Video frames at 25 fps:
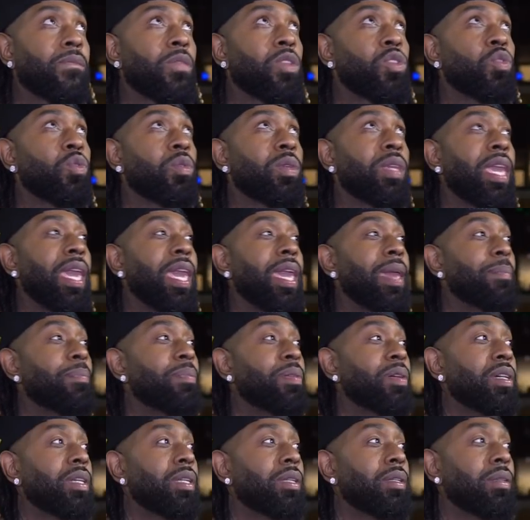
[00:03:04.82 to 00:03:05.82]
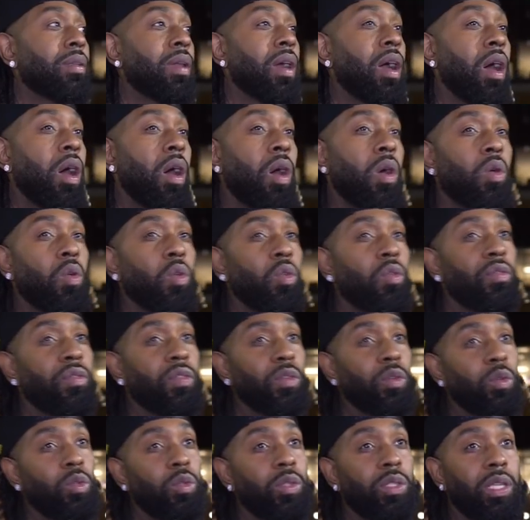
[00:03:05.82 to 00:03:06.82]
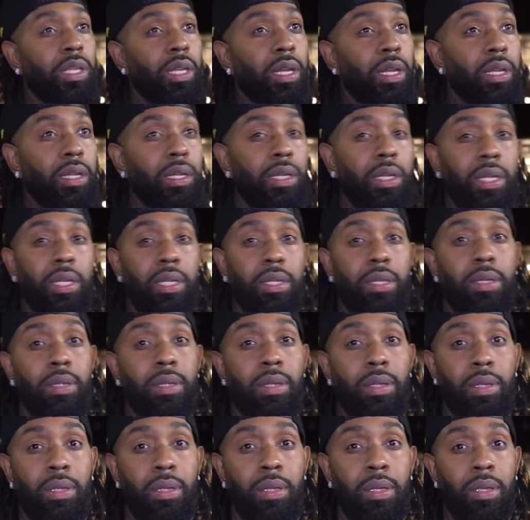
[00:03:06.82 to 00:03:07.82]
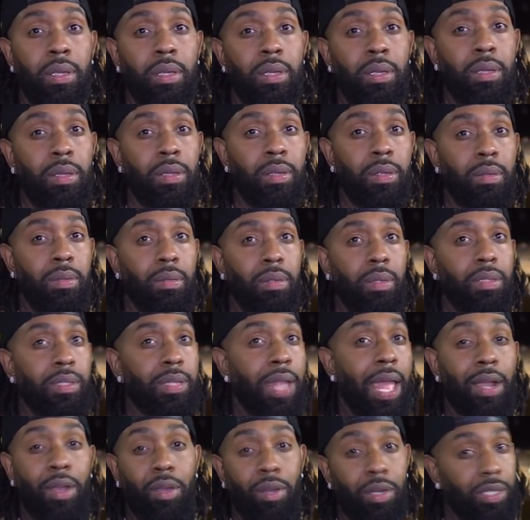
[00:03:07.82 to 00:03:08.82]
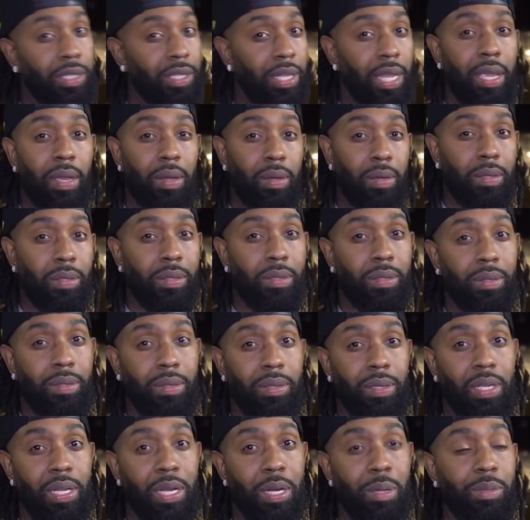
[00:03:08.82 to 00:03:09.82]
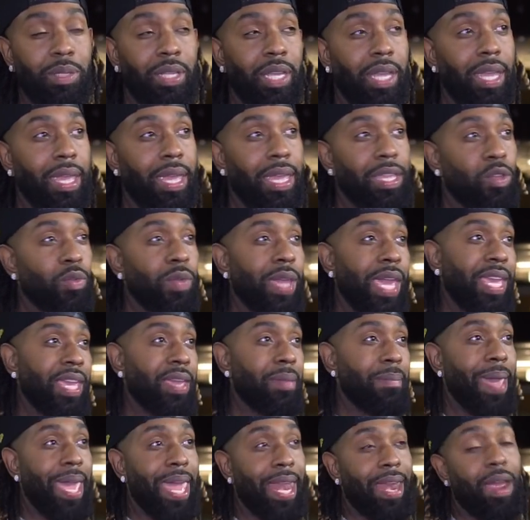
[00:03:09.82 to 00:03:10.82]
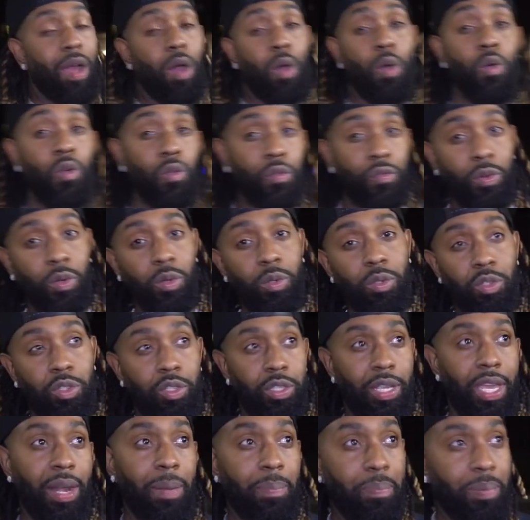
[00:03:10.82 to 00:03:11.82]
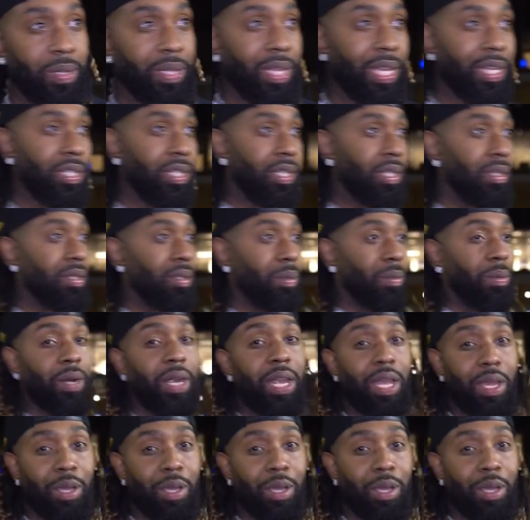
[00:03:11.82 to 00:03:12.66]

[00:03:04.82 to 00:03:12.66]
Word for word: you can't put a Whole Foods in the hood. It's not gonna sell. You know what I'm saying? You can't get mad at Whole Foods. You just gotta put that shit somewhere